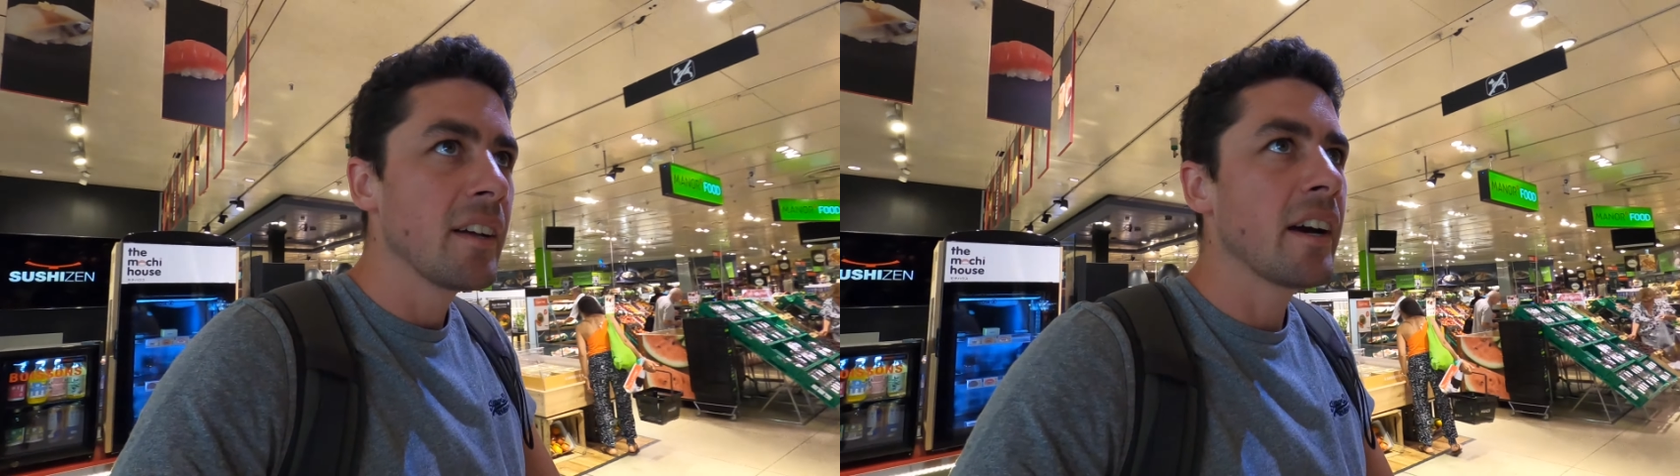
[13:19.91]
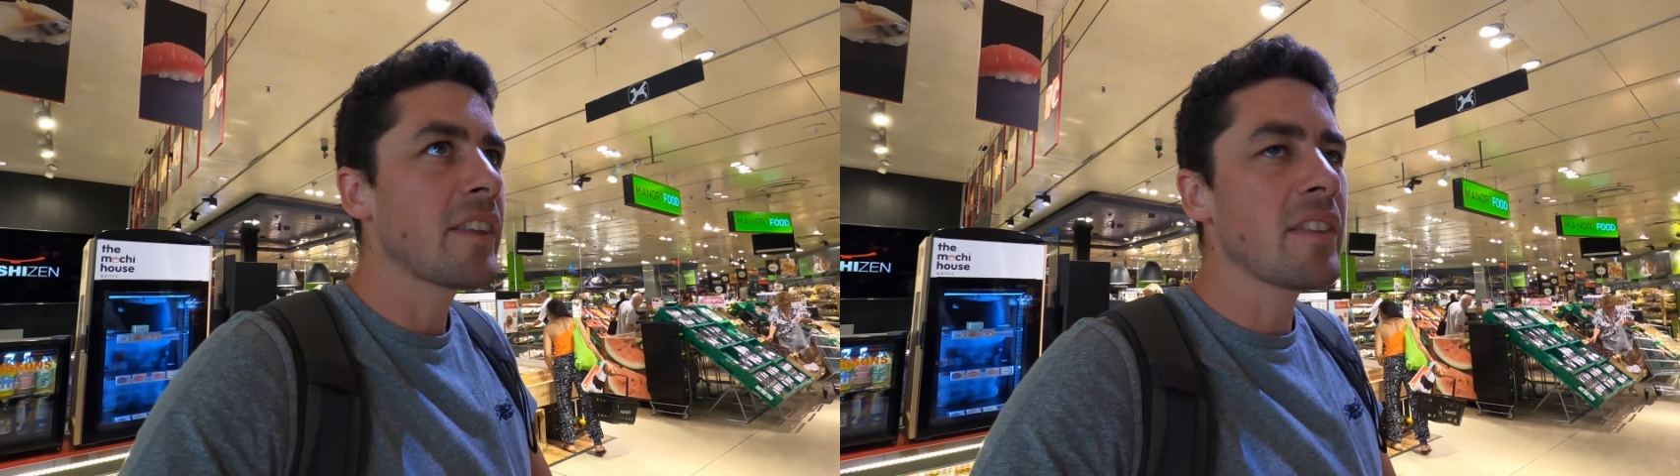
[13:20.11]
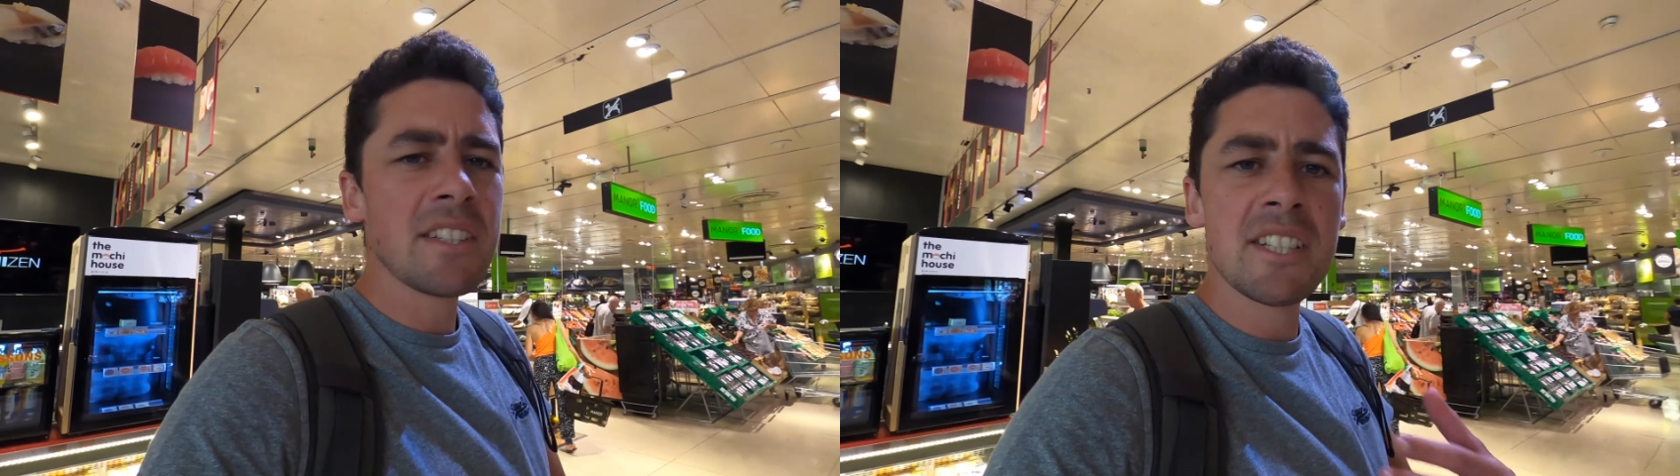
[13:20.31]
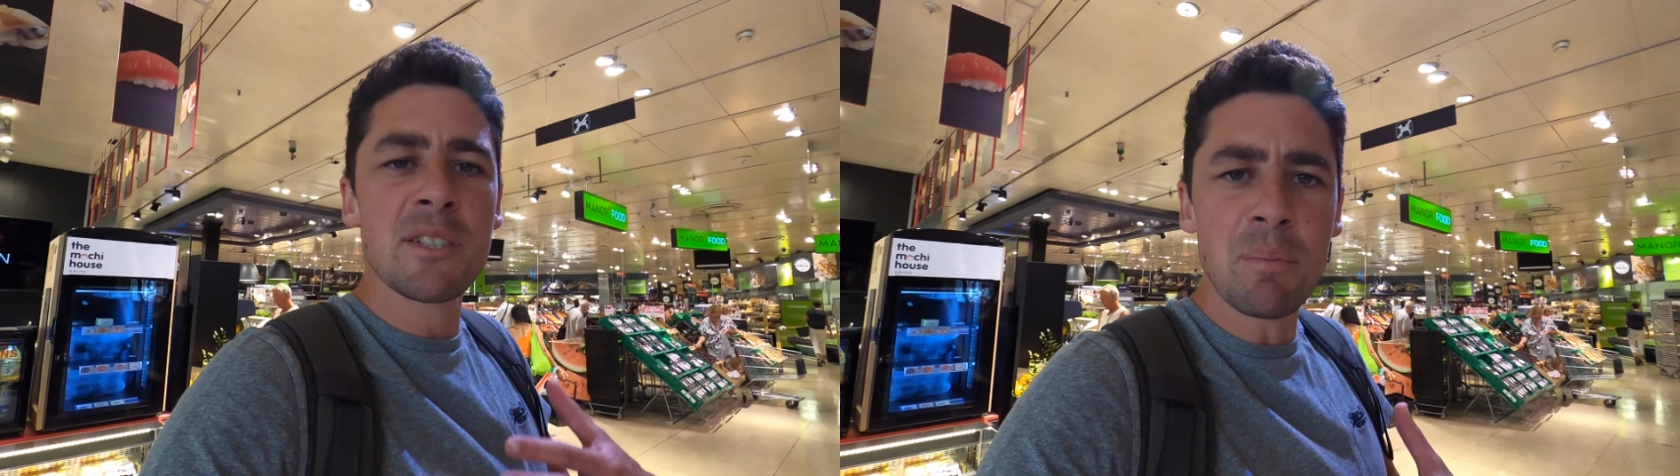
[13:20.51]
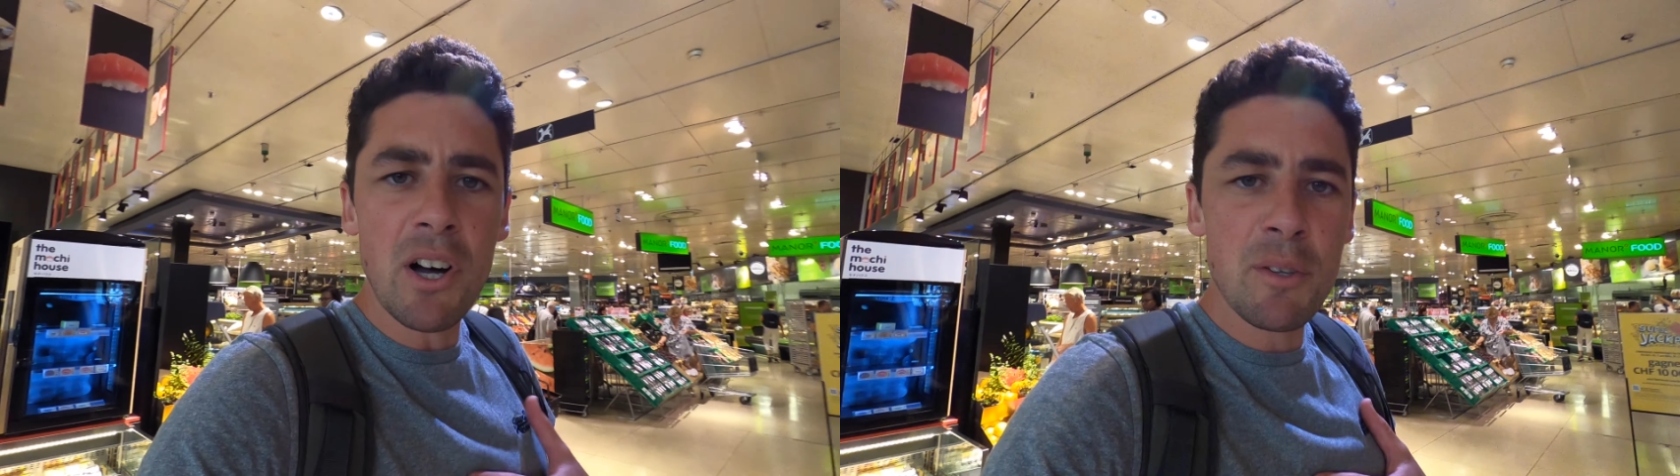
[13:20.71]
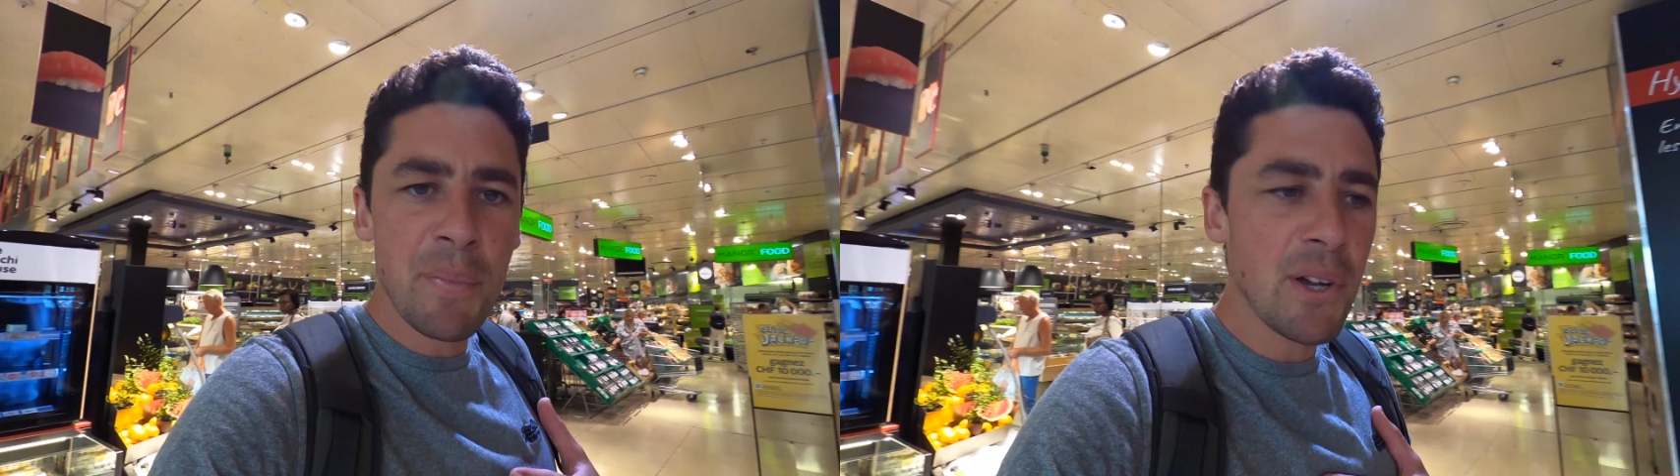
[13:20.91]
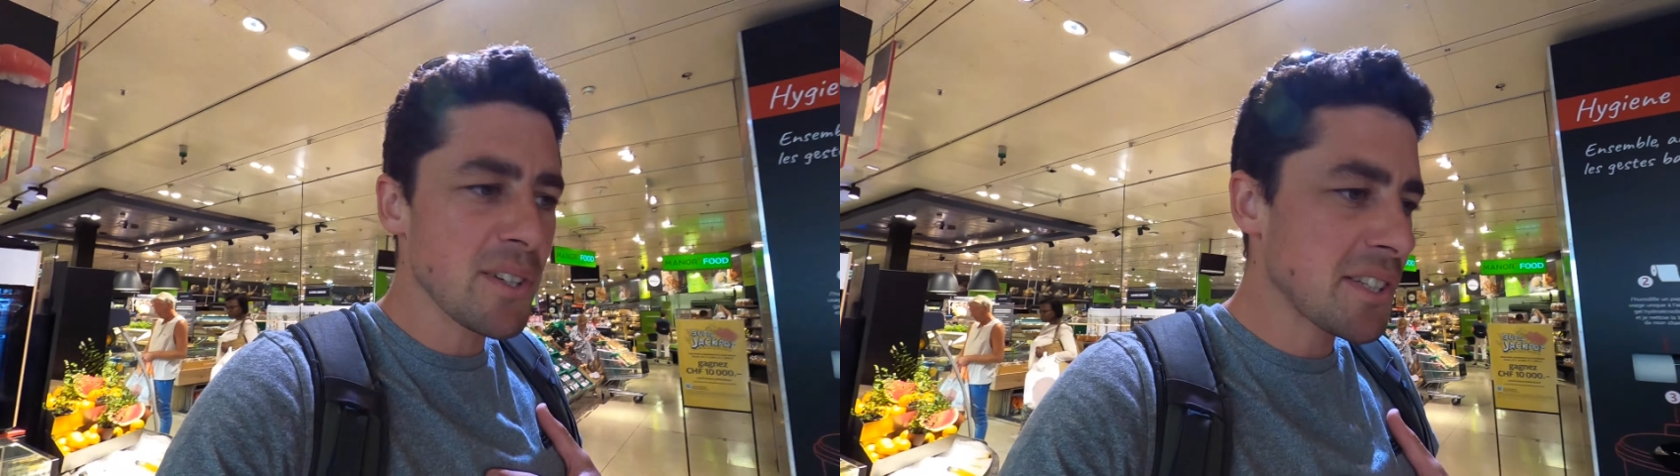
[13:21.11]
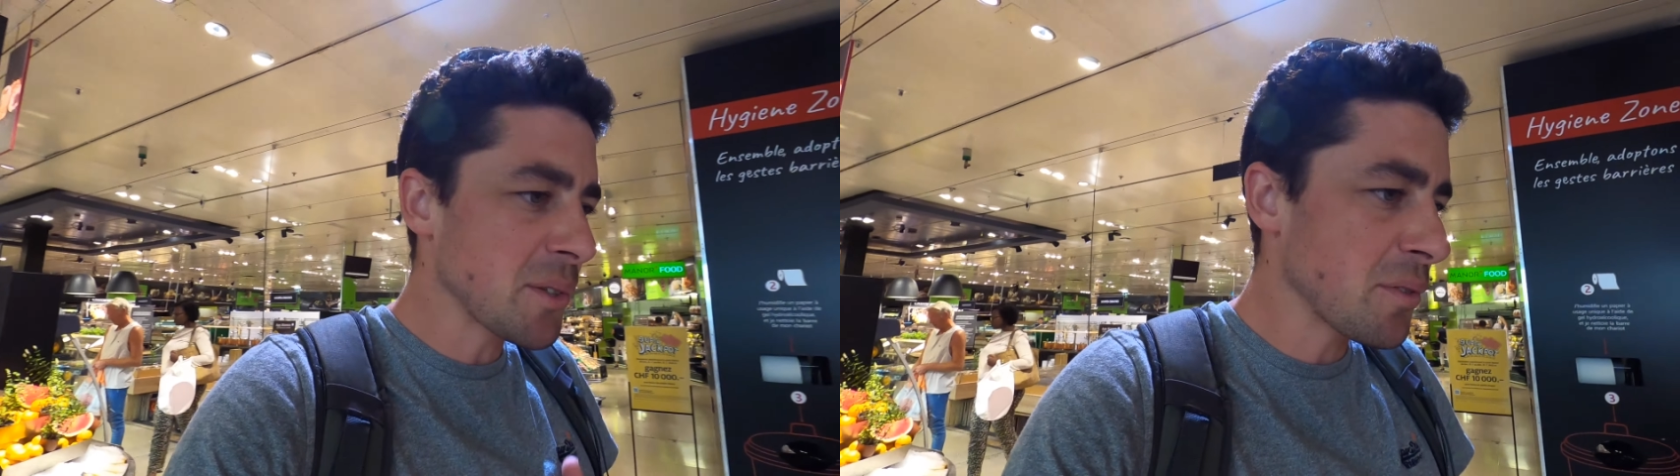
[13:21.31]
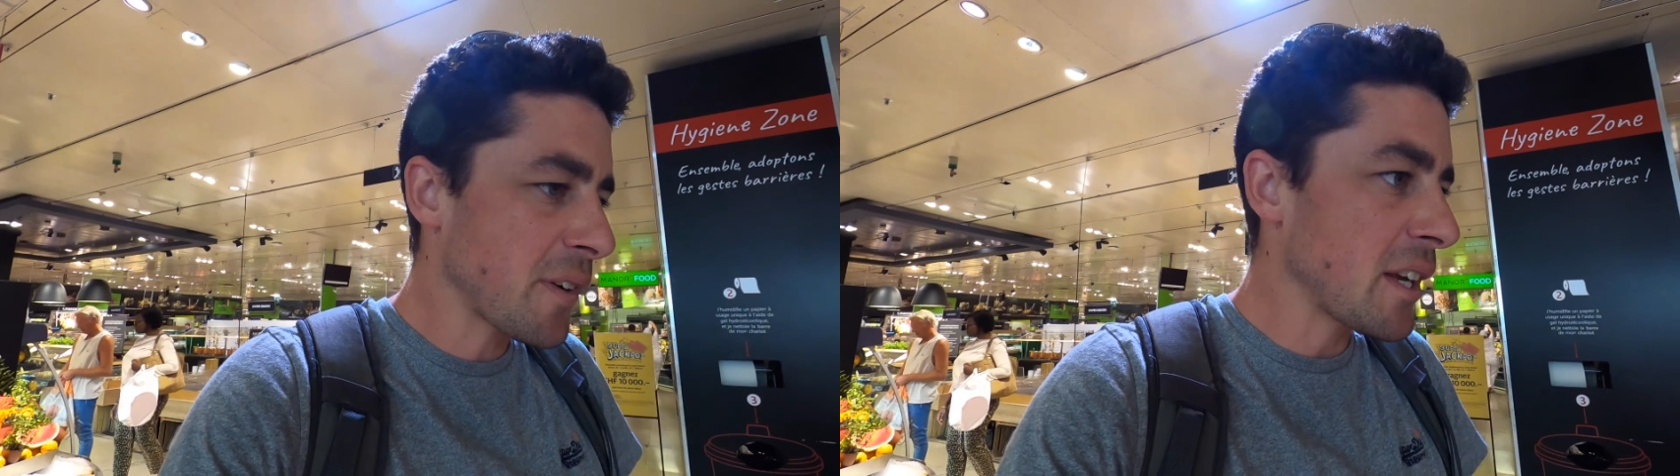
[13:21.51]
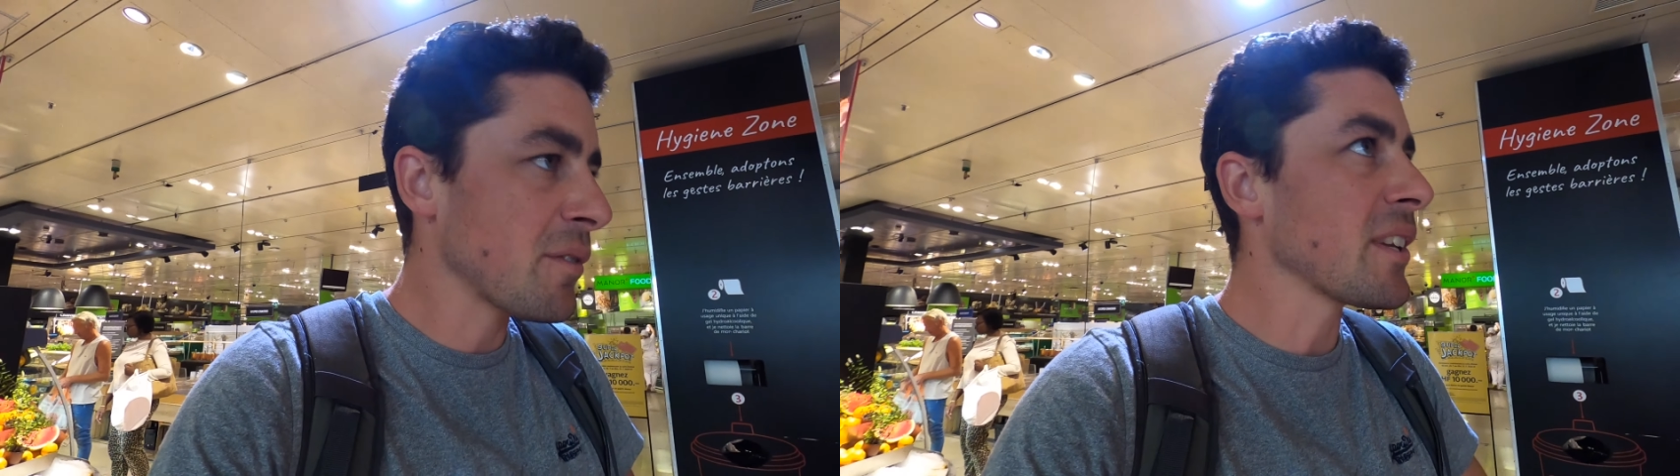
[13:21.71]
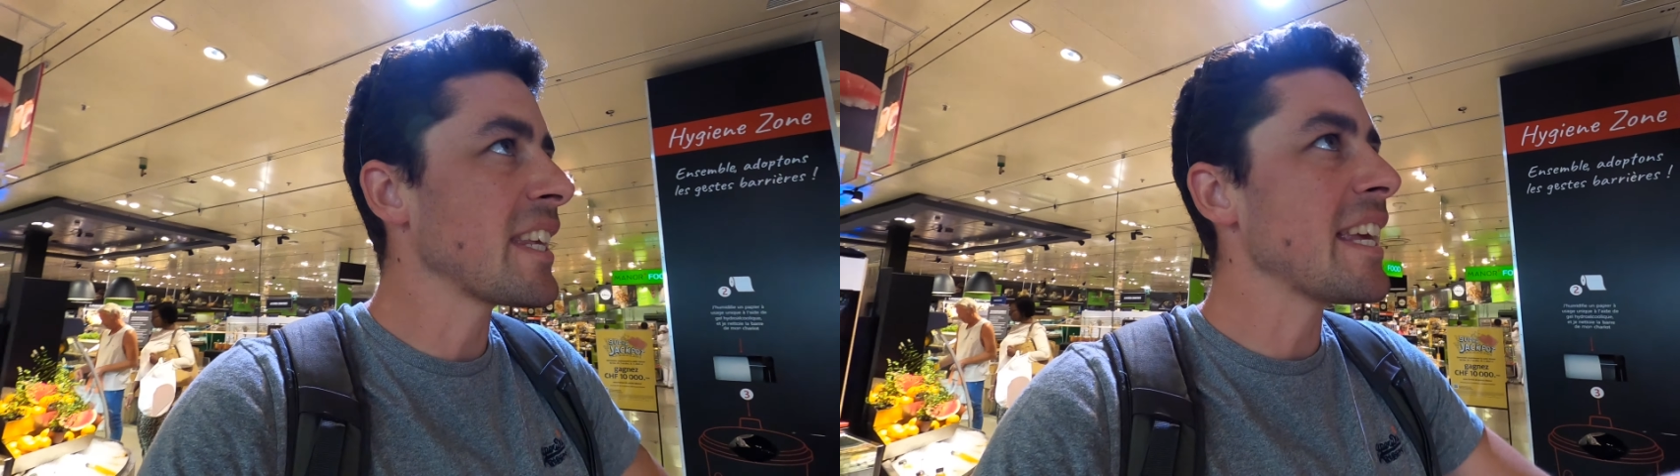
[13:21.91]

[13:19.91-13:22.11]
And then this is my personal favorite,